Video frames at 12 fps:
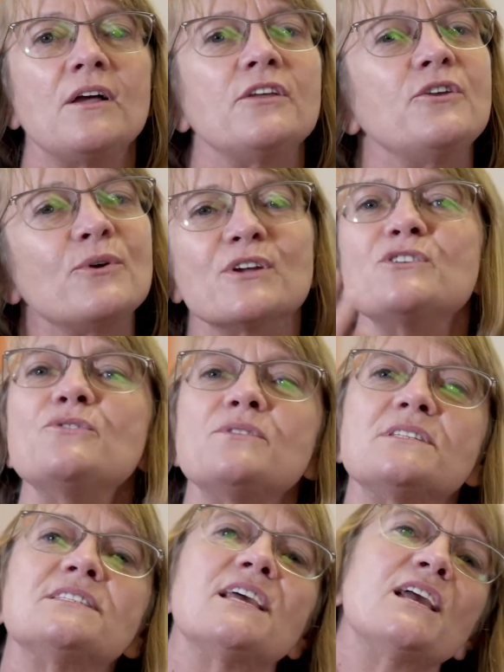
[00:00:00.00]
You can do
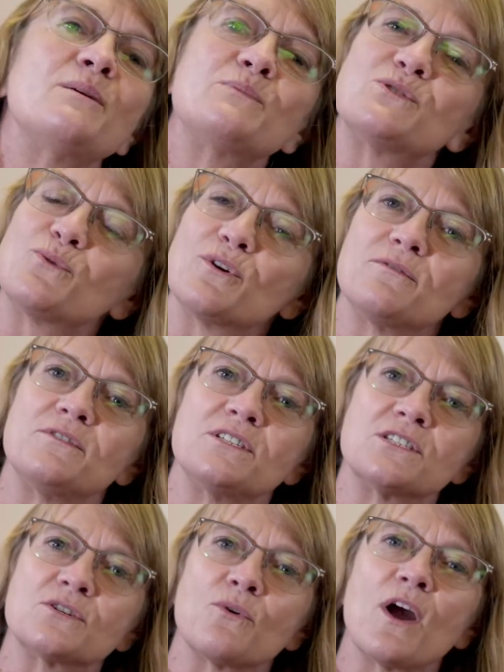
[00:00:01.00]
the same sort of
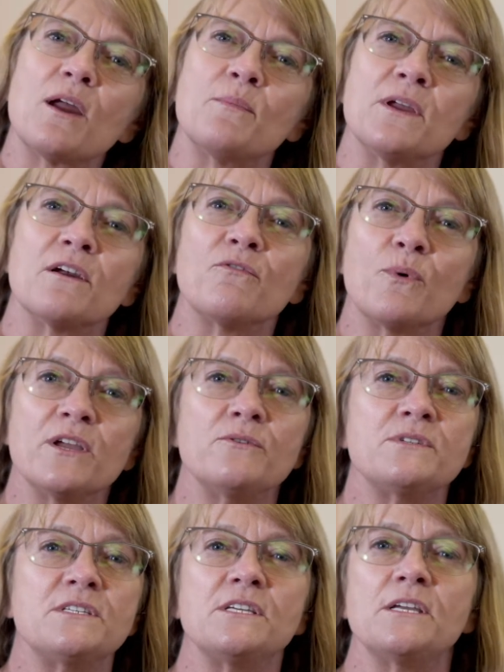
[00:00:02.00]
describing of what
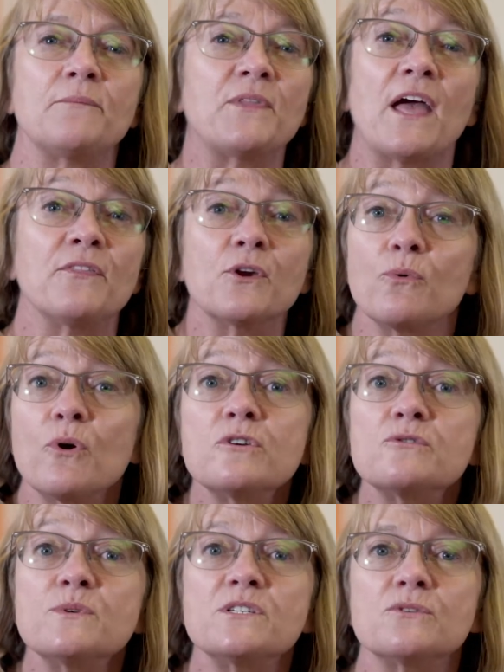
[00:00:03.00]
you see at the
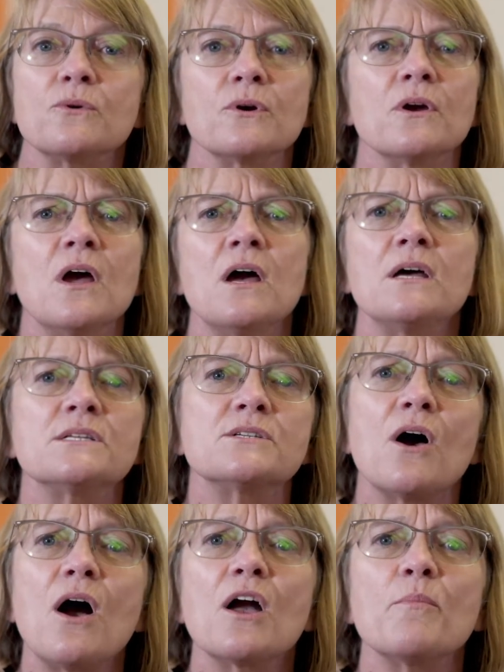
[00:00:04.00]
grocery store.
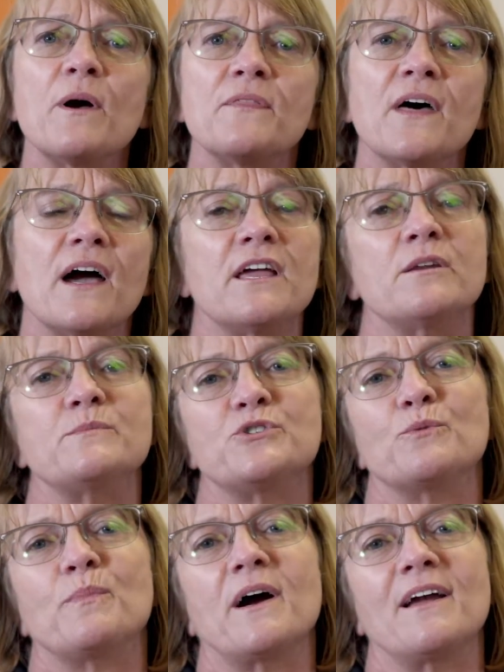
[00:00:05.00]
Talk about the items
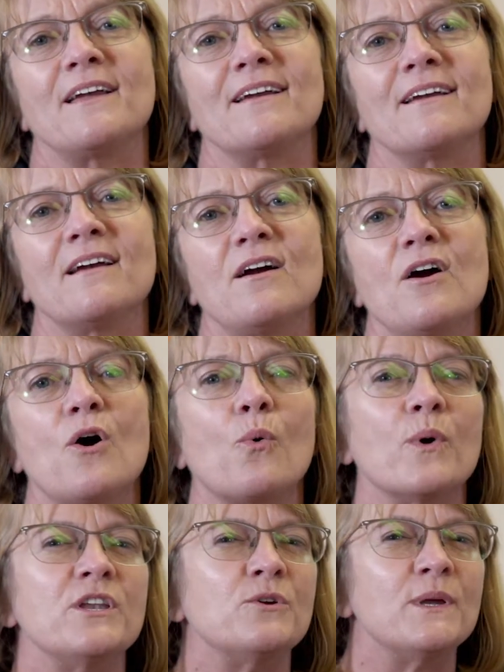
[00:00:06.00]
you're buying,
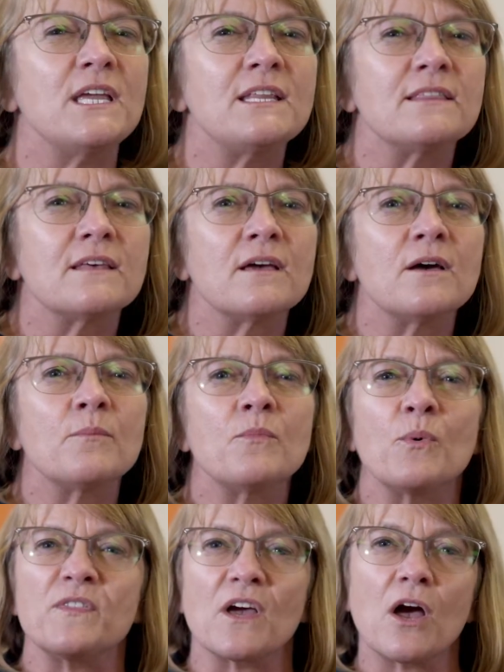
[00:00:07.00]
when you eat
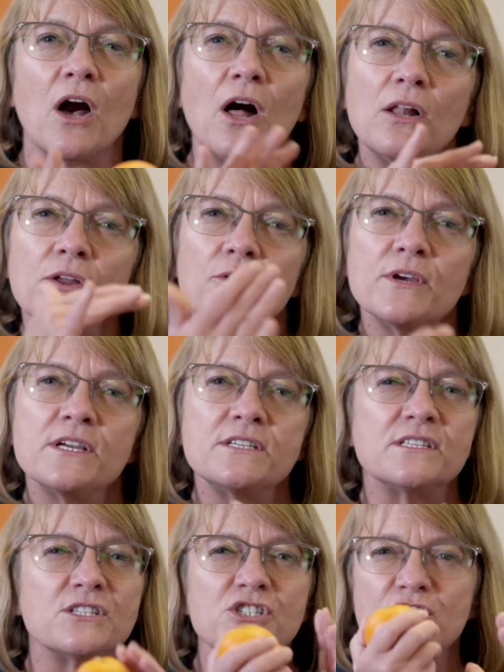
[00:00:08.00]
them, what the color
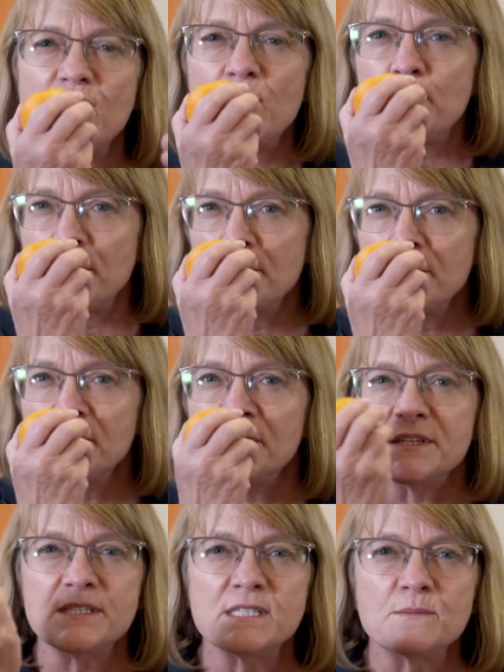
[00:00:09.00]
is, the shape,
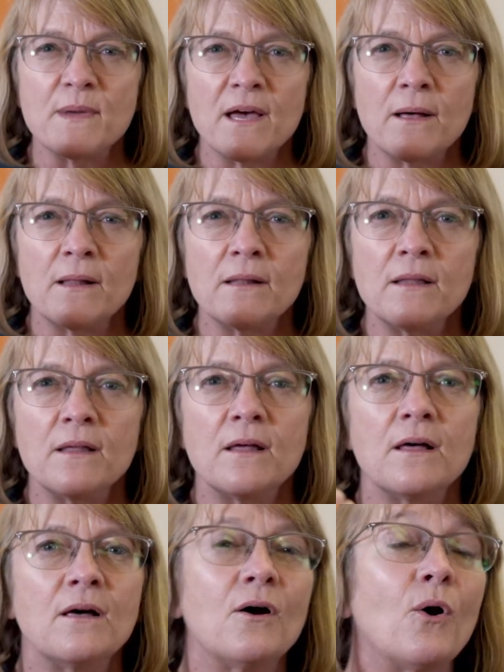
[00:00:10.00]
the smell.
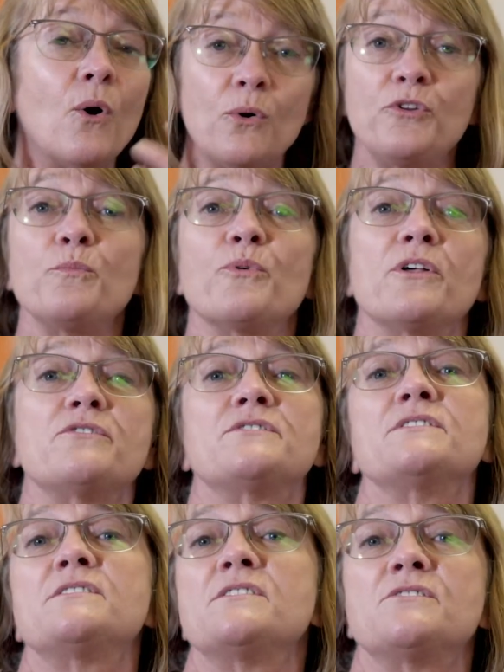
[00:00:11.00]
Older brothers
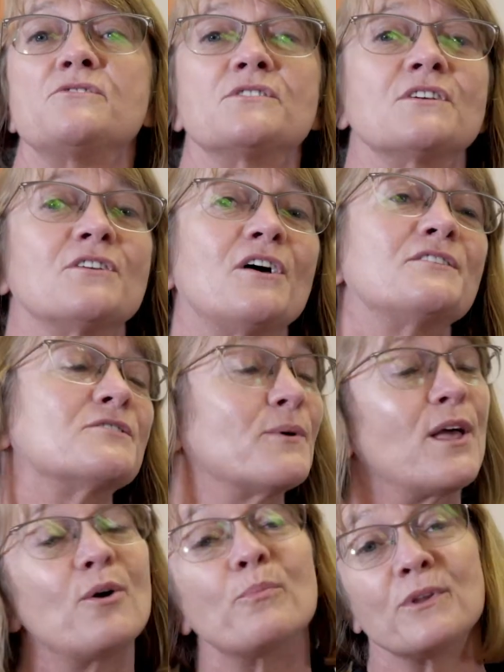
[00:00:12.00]
and sisters can also
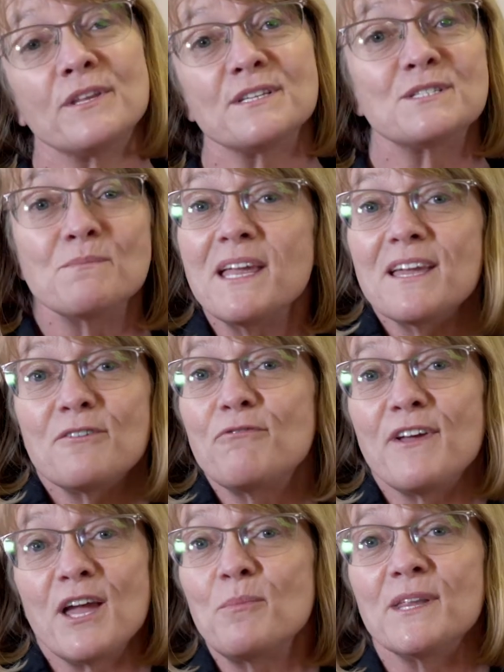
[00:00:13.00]
help with this. Make it a
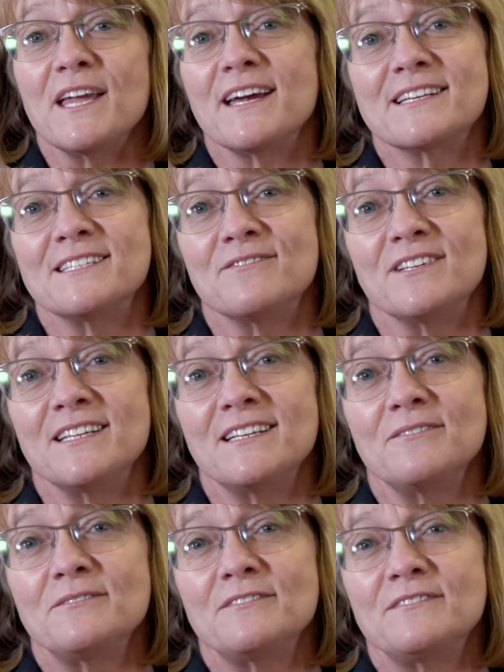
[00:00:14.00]
family activity.